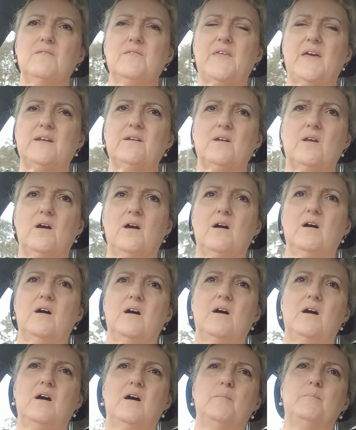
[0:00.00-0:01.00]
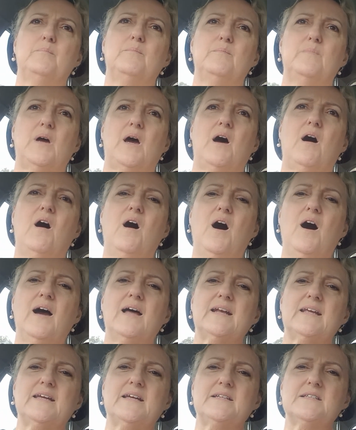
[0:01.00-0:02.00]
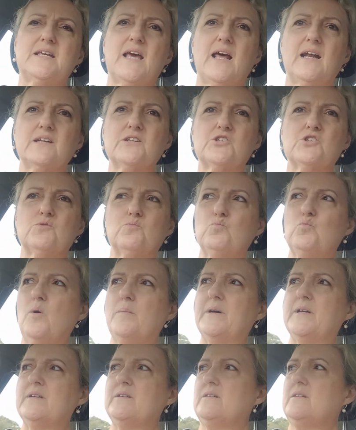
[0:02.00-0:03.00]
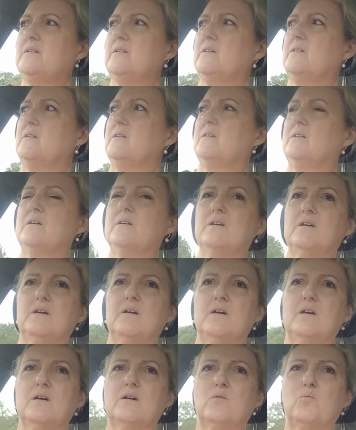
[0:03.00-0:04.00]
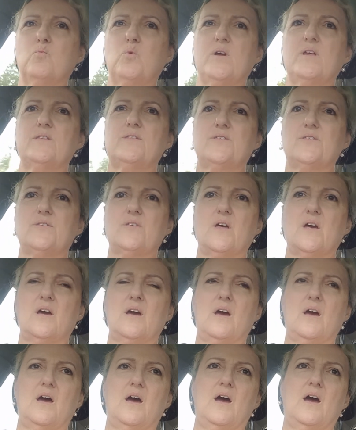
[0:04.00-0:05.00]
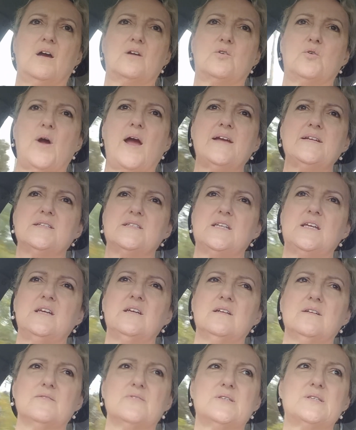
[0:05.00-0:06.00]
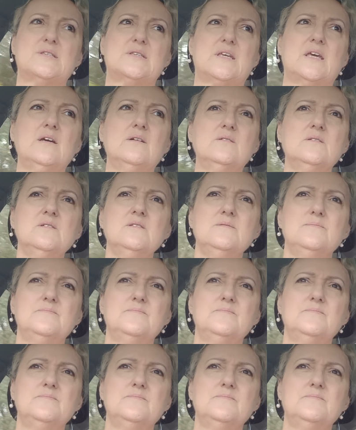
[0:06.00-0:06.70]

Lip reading: that I'm a highly intelligent woman with a great deal of skill,